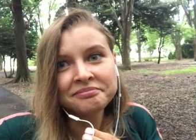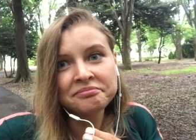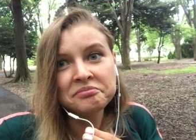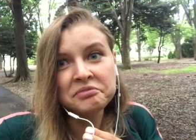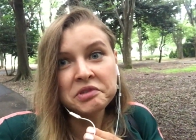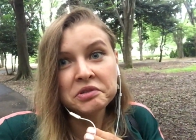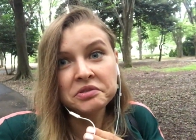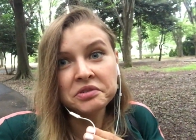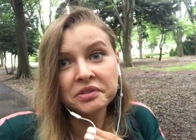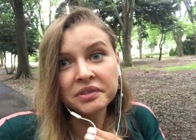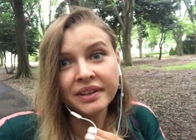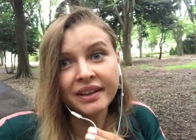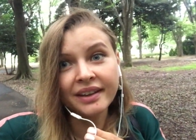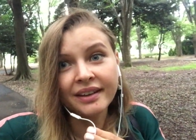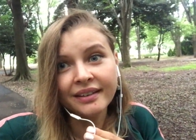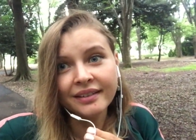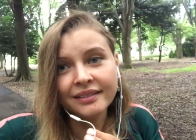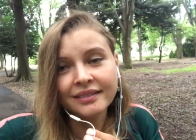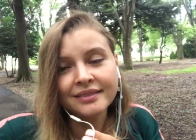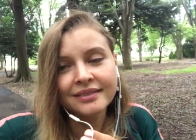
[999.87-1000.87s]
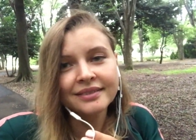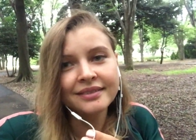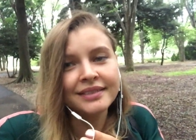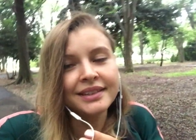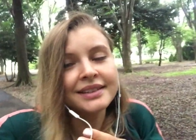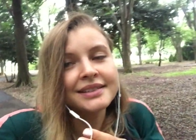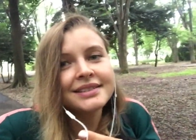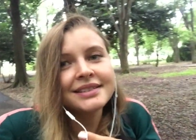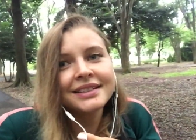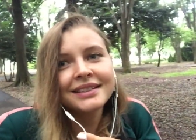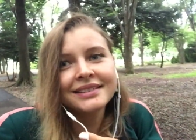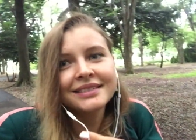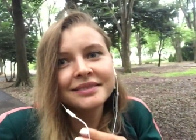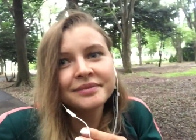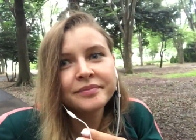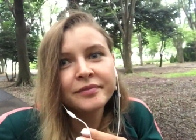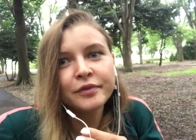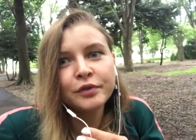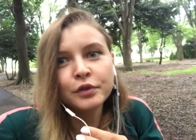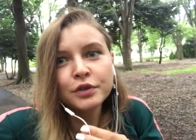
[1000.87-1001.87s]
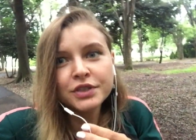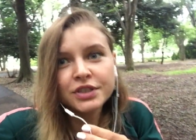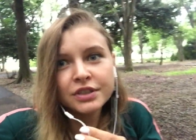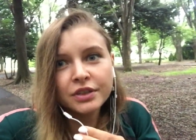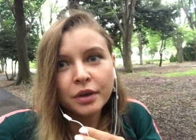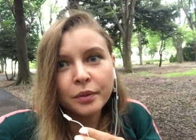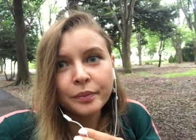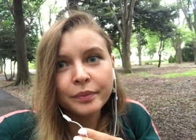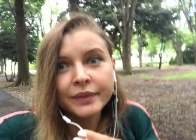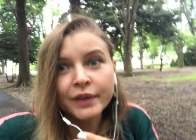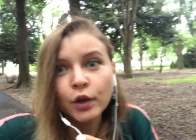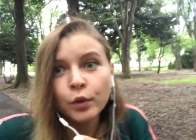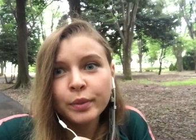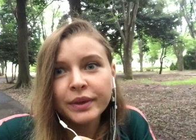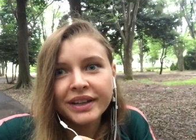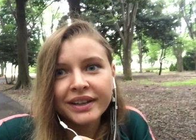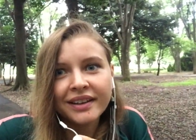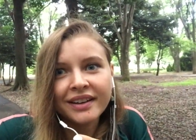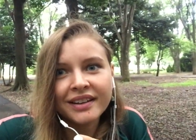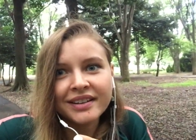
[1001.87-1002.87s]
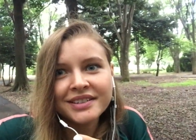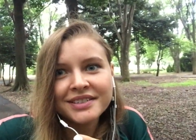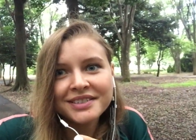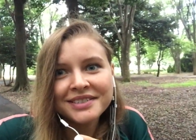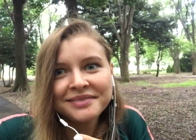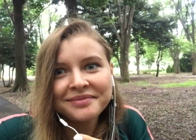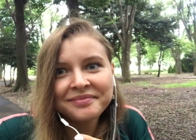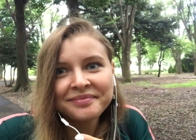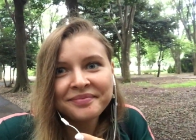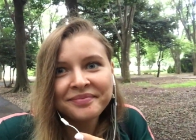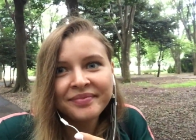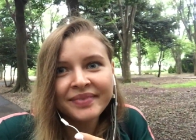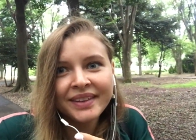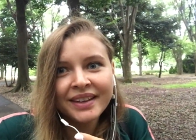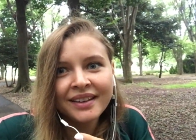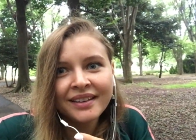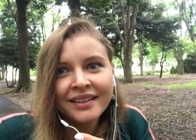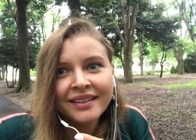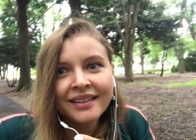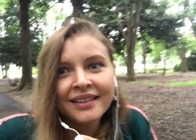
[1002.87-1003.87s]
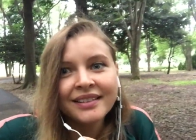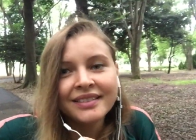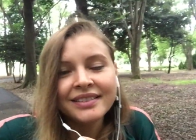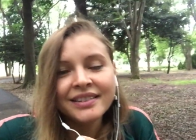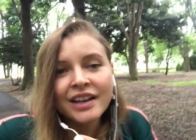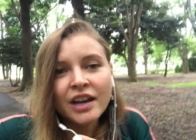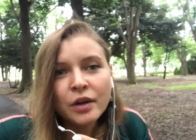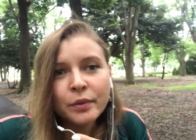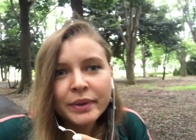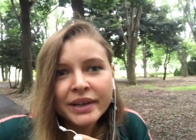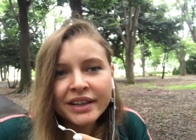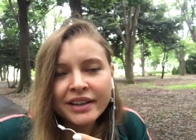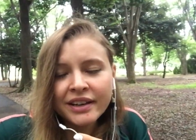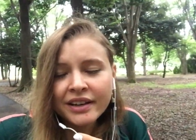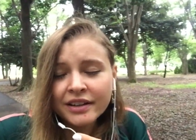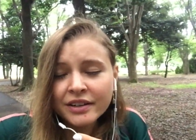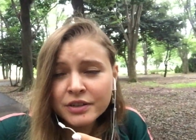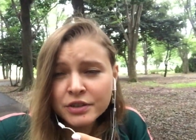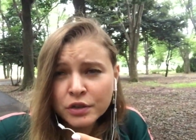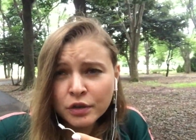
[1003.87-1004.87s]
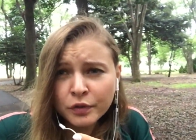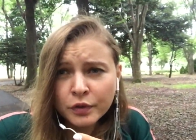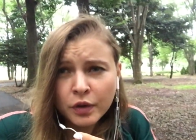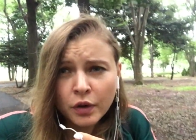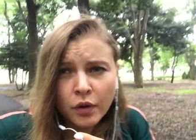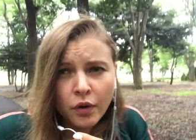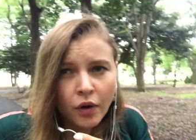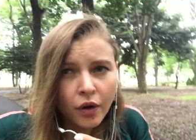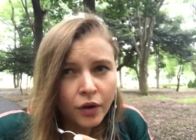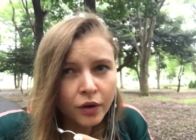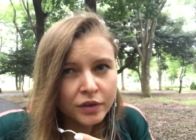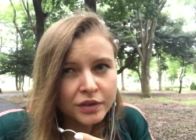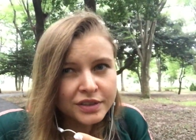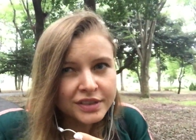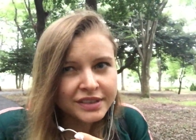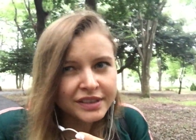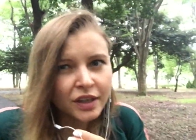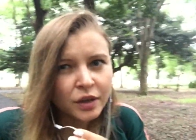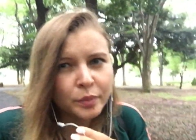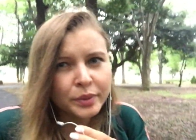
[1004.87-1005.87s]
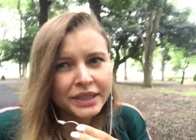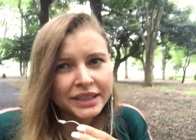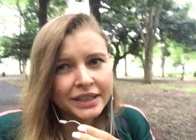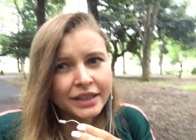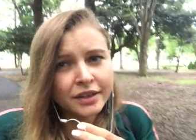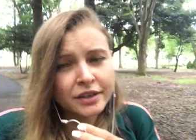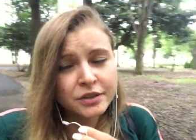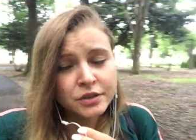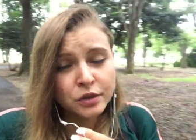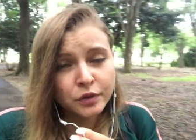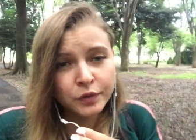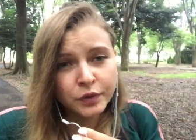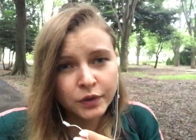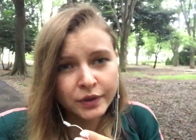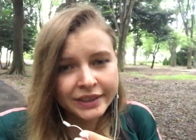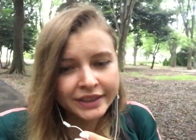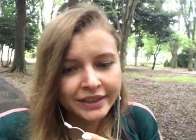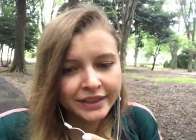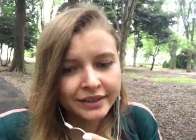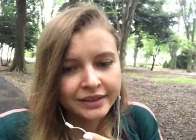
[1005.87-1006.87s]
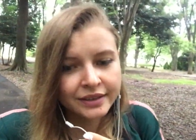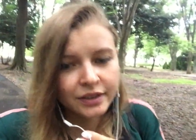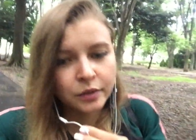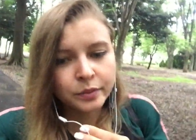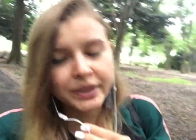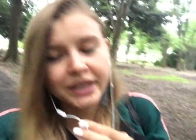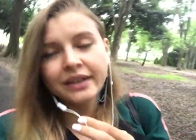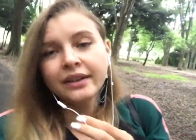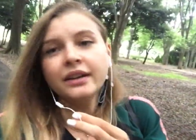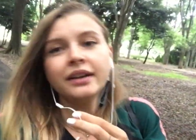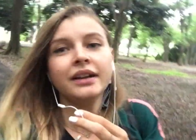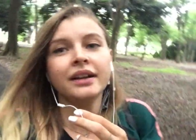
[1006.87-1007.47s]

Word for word: you don't get it. That's it. Full stop. Nobody cares. Nobody cares of your goals. Nobody cares of your need. Nobody.